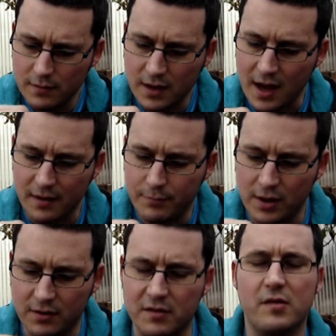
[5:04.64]
yeah,
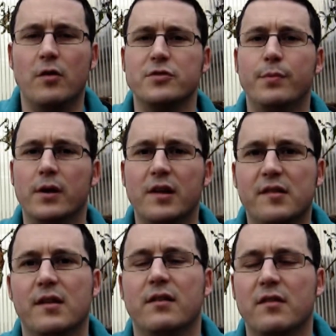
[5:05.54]
being Scotch
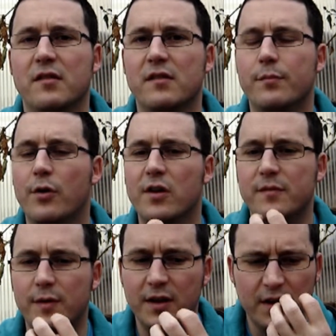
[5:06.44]
bonnets, that doesn't
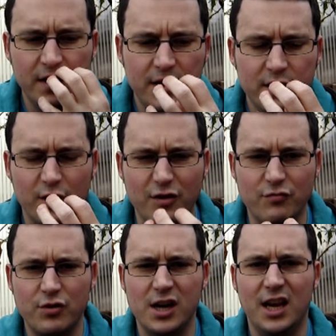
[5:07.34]
surprise me.
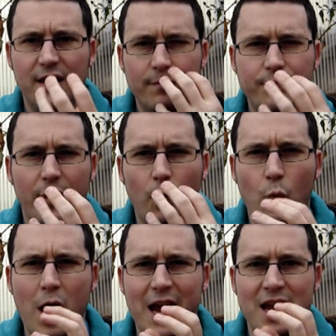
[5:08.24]
It's really
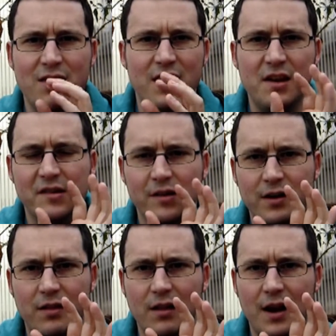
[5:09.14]
whacking the
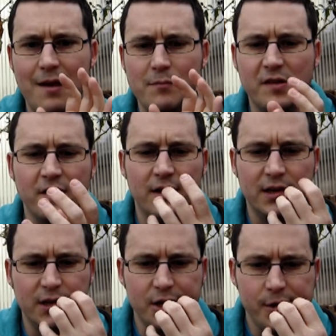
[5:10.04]
inside of the lips,
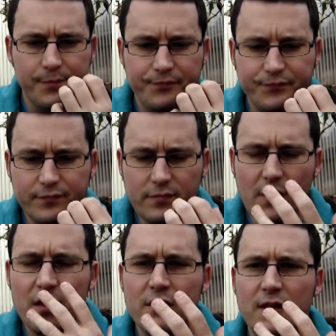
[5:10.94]

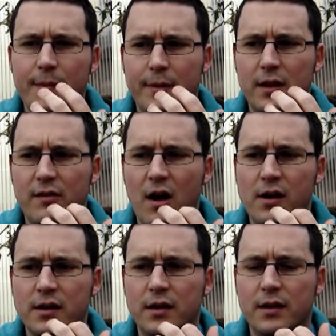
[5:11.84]
the tip of the
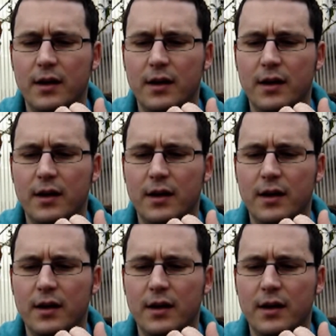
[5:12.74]
tongue,